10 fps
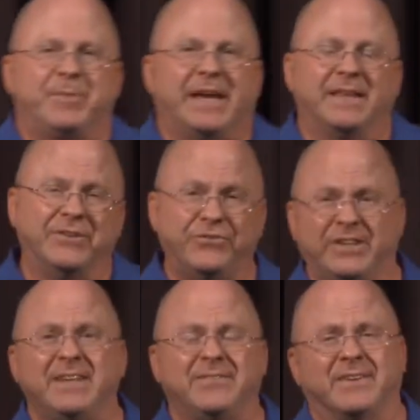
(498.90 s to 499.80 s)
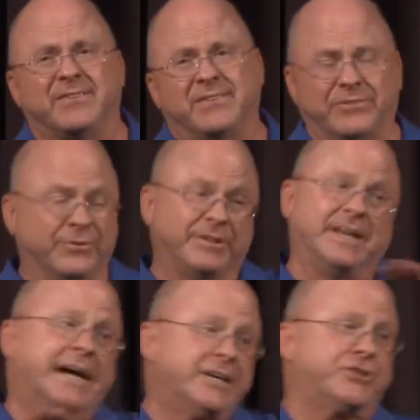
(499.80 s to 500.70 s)
And then Jesus is going
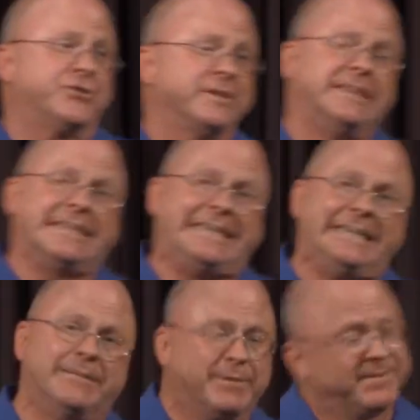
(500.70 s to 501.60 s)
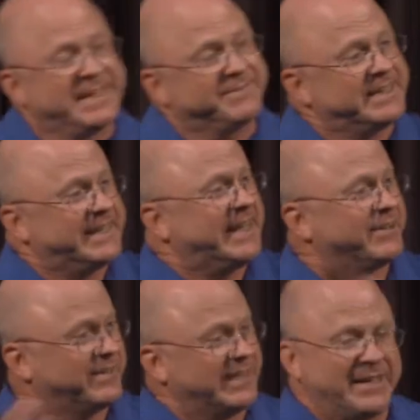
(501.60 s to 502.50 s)
to usher in the kingdom of heaven, and how
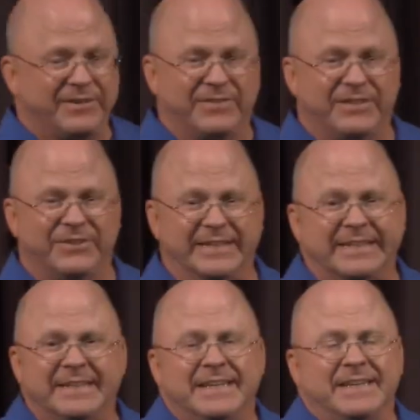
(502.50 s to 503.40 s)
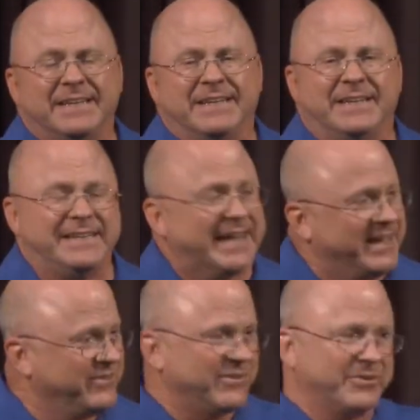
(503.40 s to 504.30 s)
does he do it? He
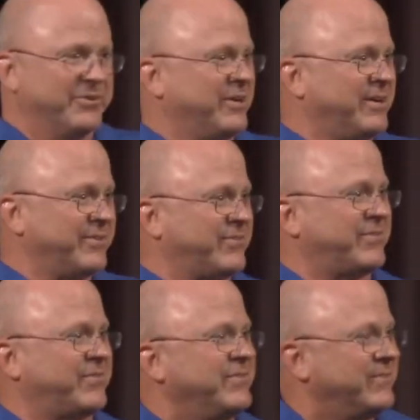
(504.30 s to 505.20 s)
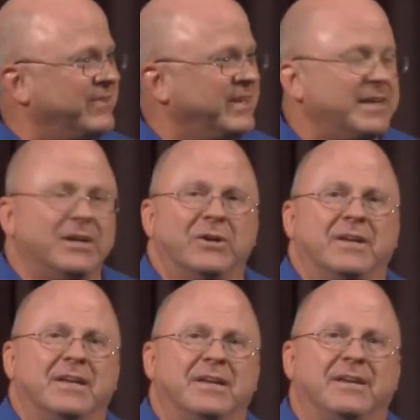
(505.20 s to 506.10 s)
dies on a cross.
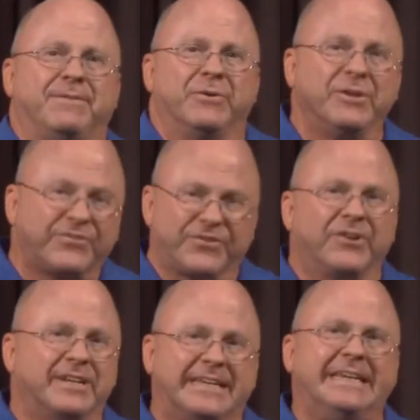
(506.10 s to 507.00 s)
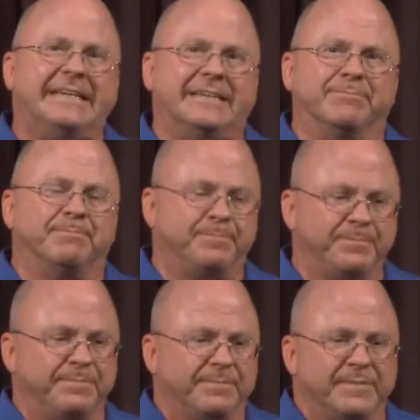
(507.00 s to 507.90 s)
If you're going to start a kingdom,
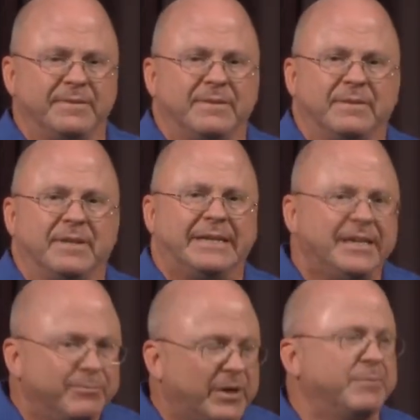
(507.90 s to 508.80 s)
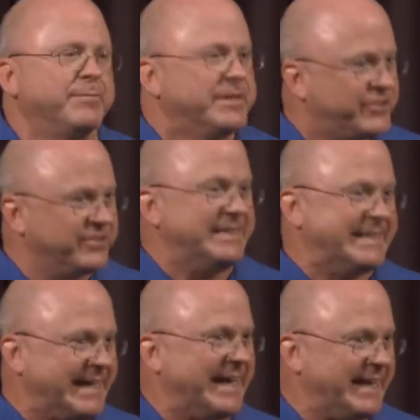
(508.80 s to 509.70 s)
the king probably shouldn't
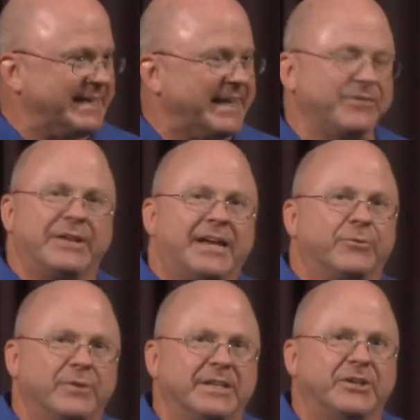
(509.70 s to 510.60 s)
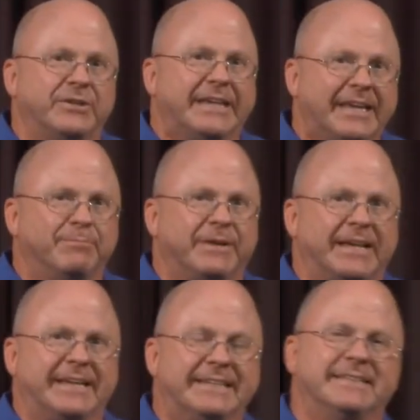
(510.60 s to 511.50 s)
die. That's not a really good game
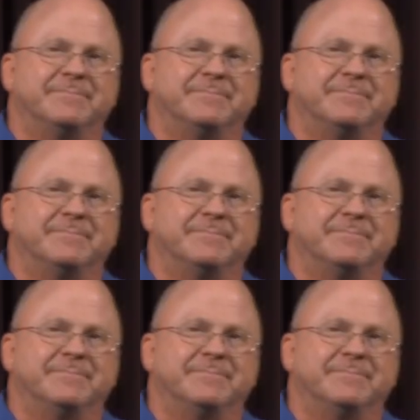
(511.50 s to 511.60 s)
plan.